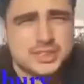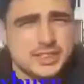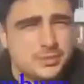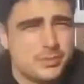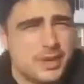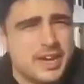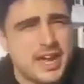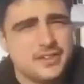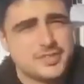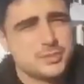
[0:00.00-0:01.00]
real estate that we
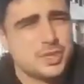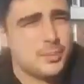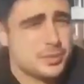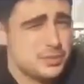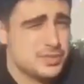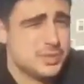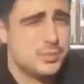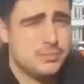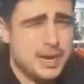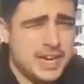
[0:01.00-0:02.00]
might have, some of the opportunities
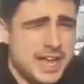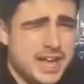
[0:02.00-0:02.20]
that we might